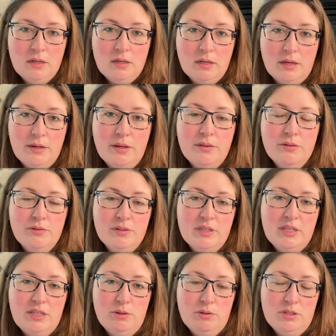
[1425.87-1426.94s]
Another
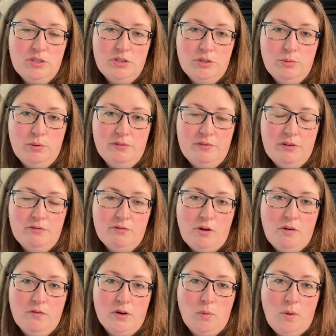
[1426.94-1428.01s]
thing you can do if you've
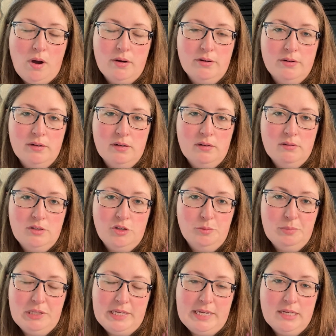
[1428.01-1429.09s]
overwatered your
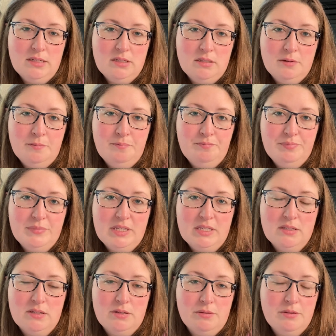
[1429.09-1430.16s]
plant
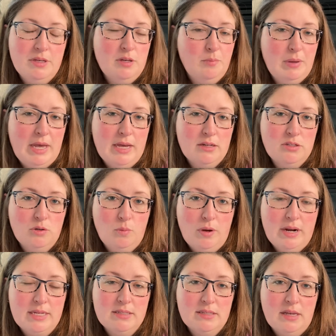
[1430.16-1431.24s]
is to think back to what
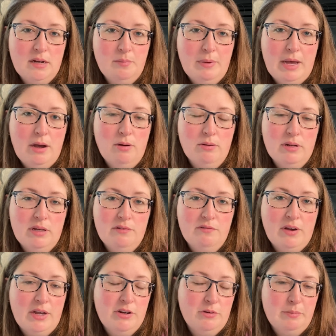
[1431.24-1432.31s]
I said about
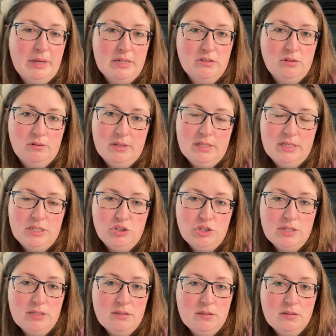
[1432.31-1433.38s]
environmental
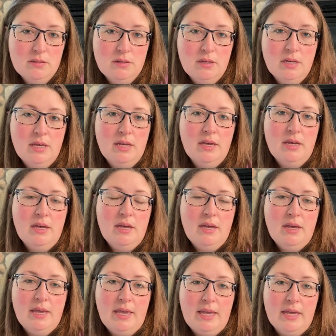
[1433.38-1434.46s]
conditions
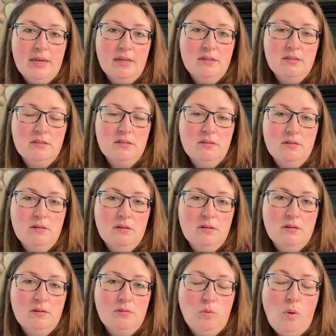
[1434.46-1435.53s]
and
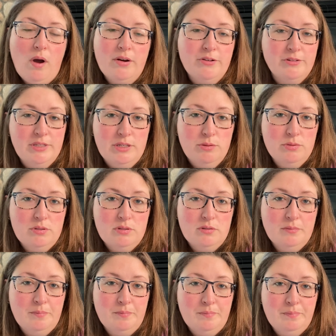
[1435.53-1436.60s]
water use.
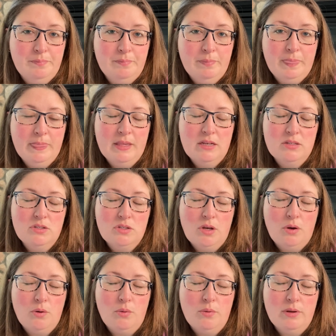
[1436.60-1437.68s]

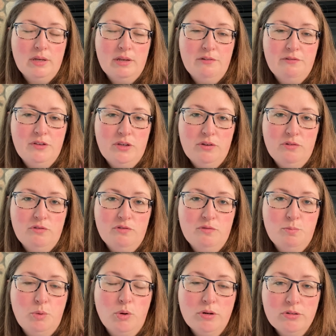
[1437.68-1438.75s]
So if you've
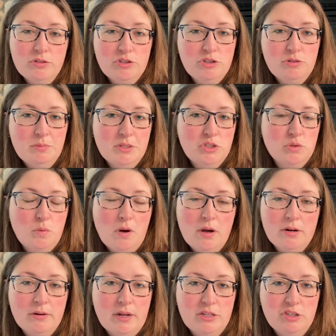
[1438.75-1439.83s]
poured too much
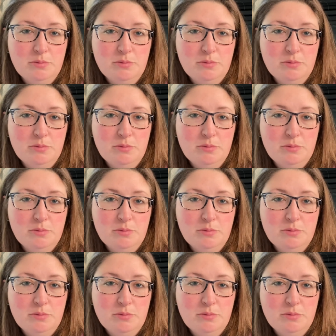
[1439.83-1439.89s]
water on your